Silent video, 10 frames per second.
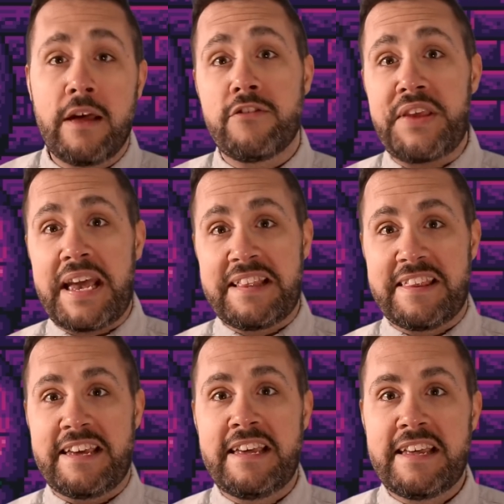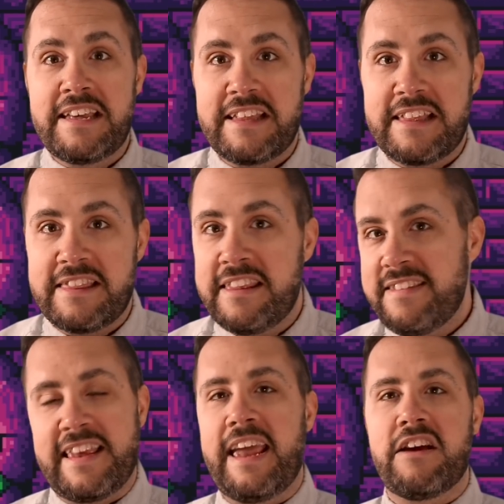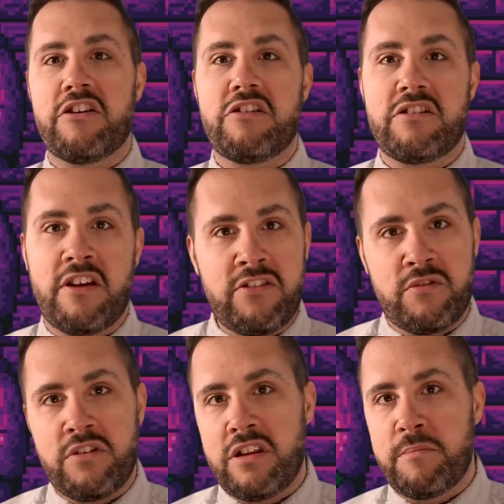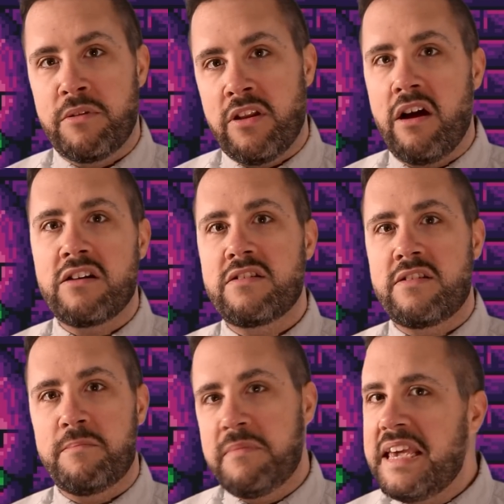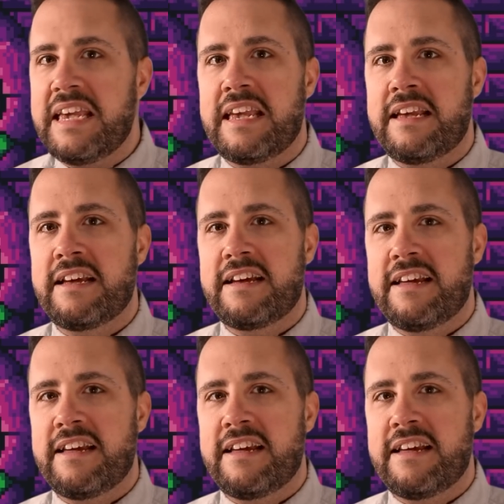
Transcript: Secondly, this anger doesn't really belong to me,